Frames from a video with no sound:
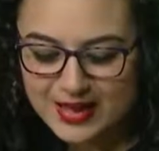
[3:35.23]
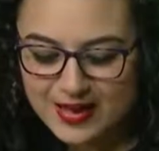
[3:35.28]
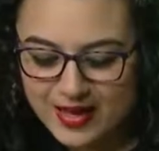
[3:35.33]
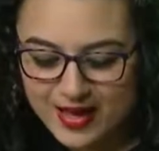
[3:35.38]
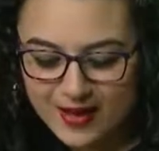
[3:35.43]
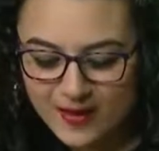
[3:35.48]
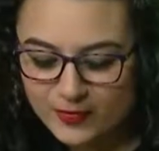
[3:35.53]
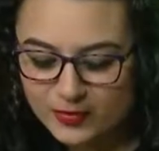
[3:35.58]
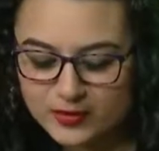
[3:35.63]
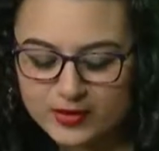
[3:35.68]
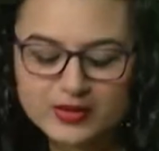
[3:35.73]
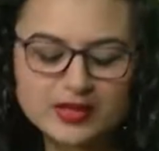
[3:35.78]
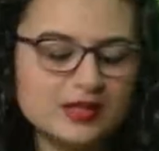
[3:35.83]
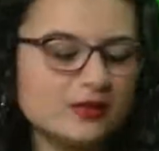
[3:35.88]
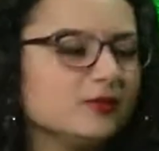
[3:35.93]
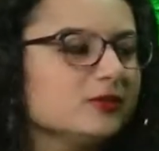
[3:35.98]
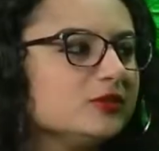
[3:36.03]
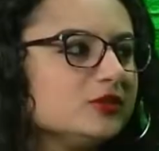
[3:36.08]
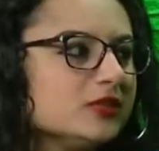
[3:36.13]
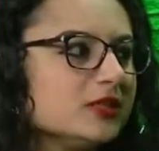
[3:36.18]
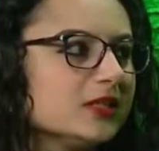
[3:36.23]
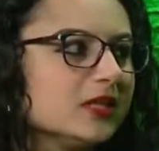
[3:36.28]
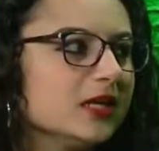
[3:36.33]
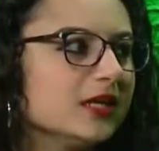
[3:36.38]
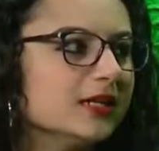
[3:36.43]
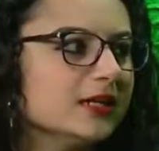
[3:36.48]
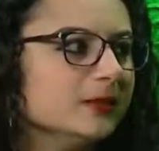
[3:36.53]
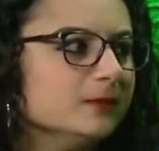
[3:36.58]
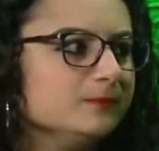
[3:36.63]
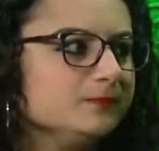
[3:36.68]
No, that dude should have
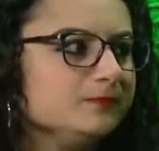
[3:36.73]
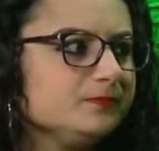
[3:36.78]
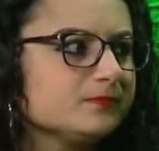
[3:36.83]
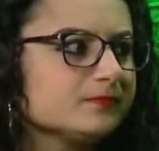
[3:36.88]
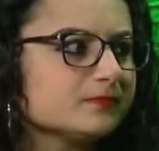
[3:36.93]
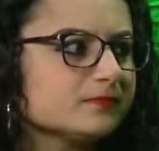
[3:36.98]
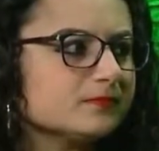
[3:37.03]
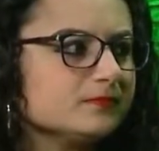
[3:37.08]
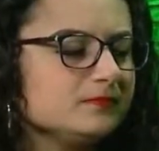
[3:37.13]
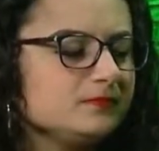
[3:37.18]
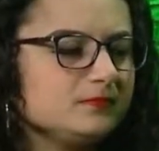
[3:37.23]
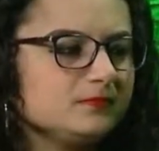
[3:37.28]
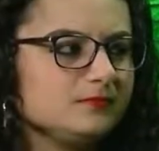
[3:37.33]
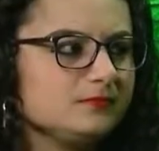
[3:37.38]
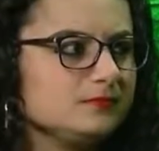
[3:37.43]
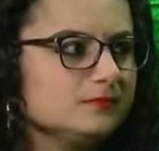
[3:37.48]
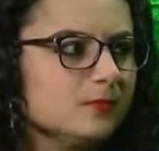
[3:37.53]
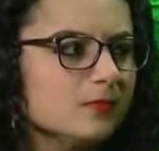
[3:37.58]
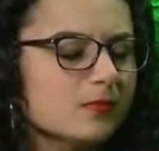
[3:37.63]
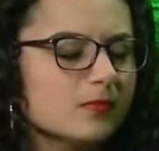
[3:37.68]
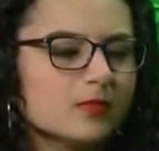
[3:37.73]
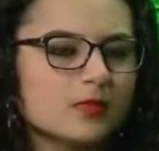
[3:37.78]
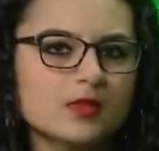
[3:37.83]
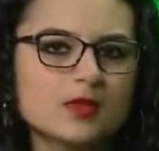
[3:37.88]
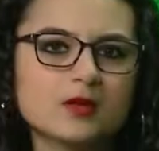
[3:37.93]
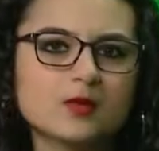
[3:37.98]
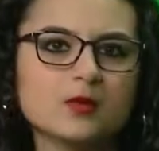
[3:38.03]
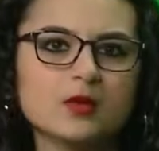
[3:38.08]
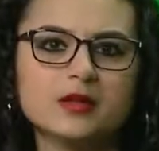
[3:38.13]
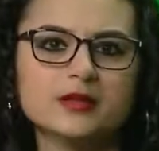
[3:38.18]
gotten in. Kevin was a
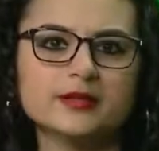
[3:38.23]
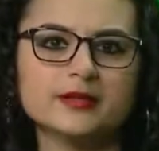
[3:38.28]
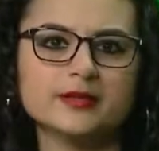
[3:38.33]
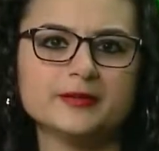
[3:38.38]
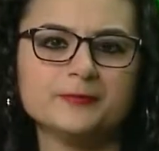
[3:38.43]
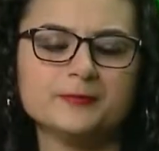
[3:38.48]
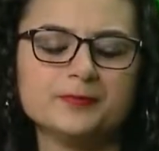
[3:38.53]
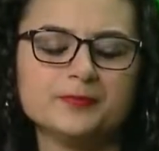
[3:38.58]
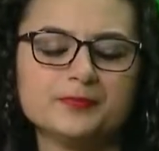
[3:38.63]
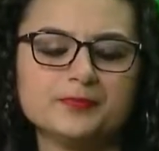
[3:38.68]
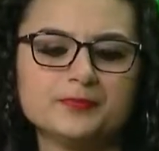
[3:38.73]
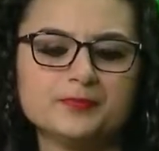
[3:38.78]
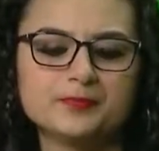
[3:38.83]
quality player.